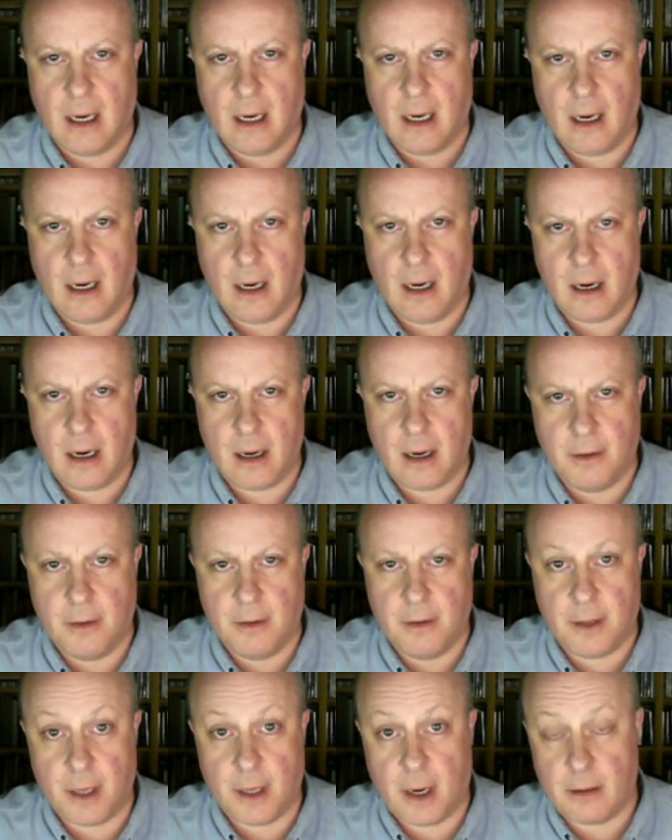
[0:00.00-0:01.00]

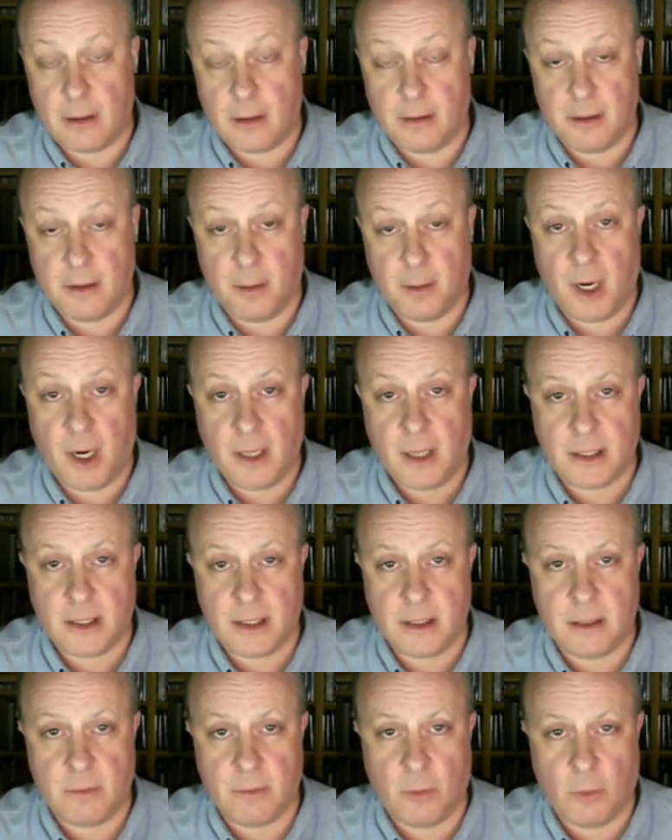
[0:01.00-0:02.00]
that either in the
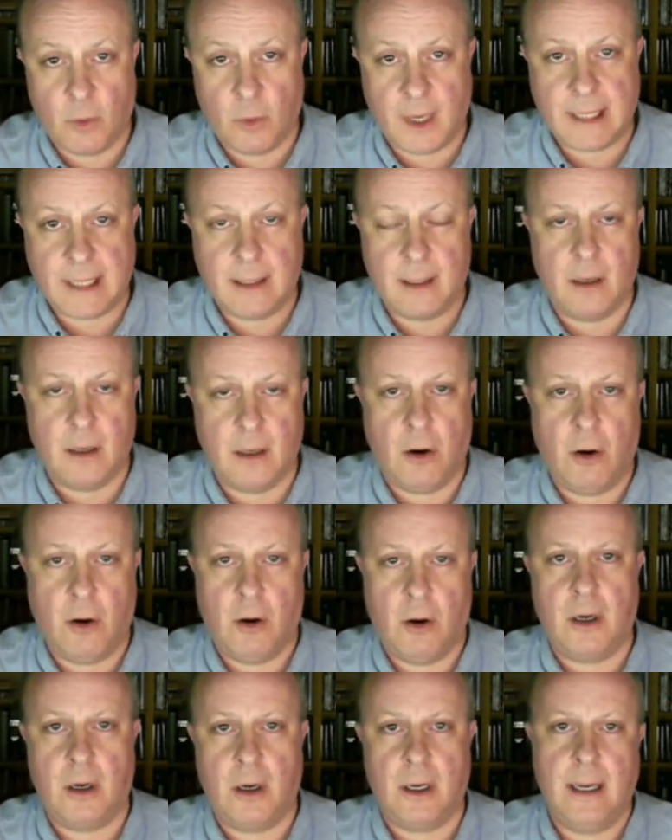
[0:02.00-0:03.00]
party widely
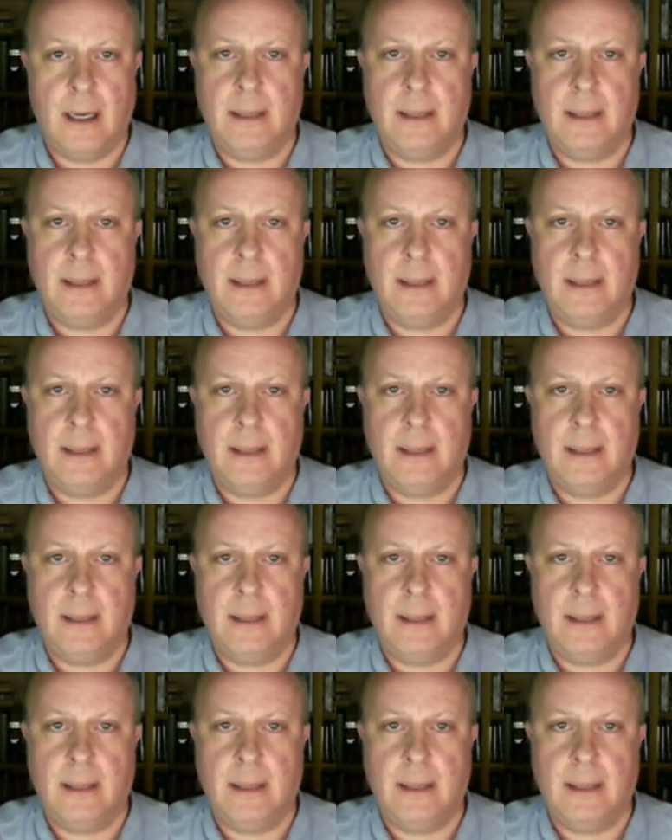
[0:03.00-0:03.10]
or